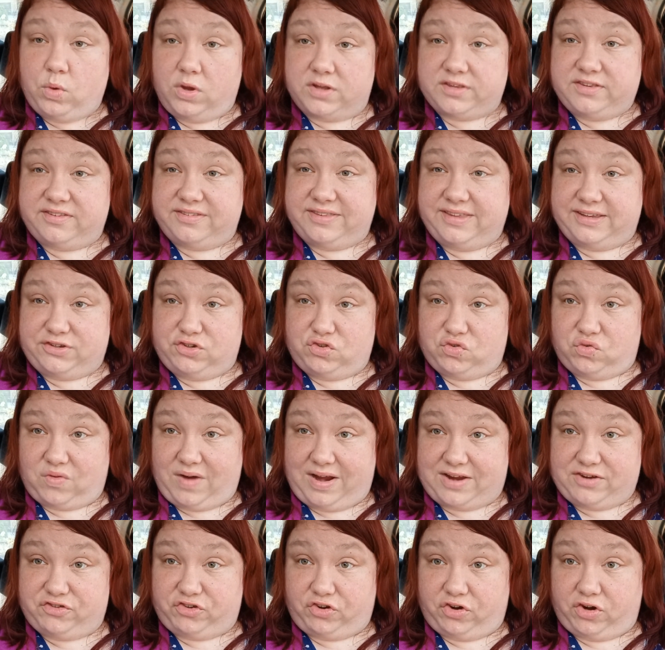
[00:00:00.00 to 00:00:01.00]
wants the
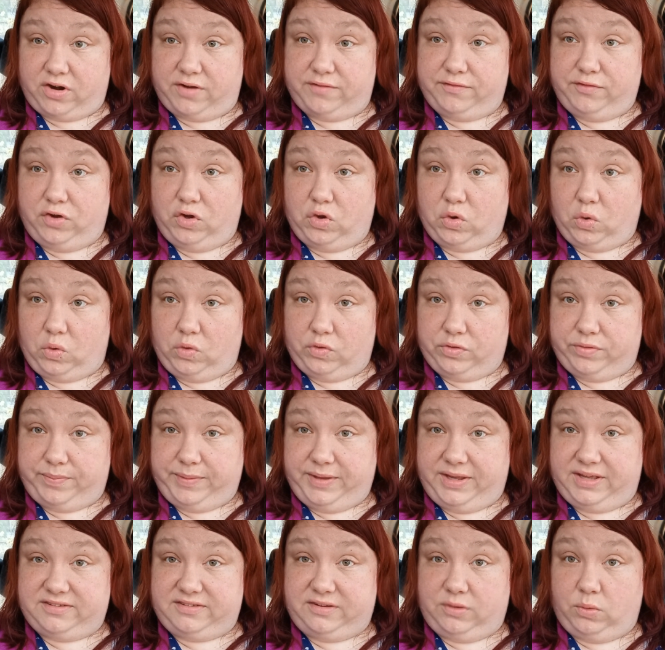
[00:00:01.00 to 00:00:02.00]
treasure of gold
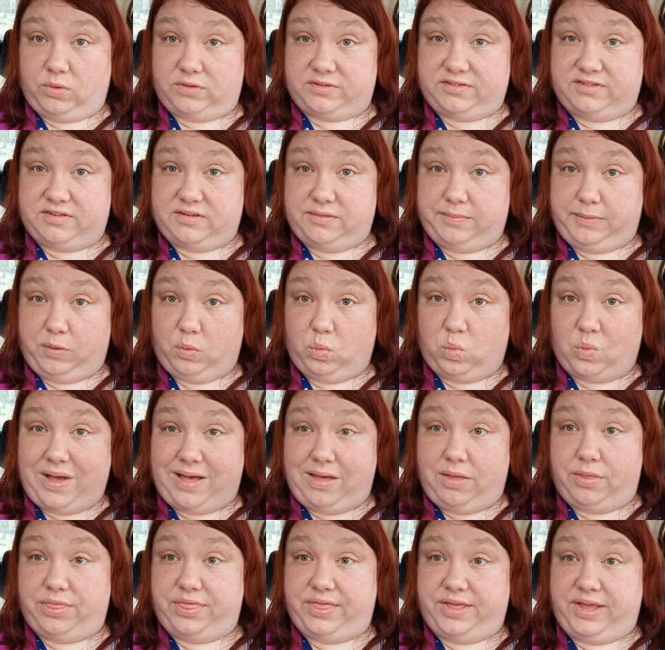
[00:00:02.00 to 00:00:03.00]
because he wants to be
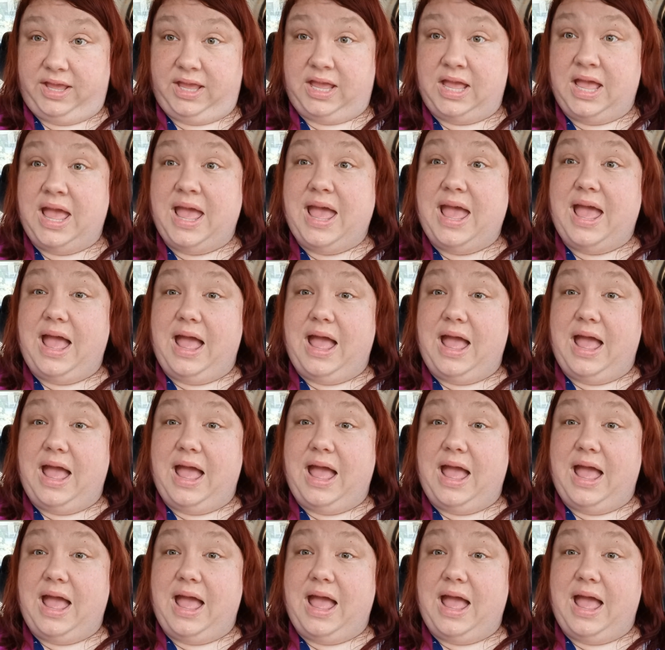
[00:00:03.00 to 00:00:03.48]
wealthy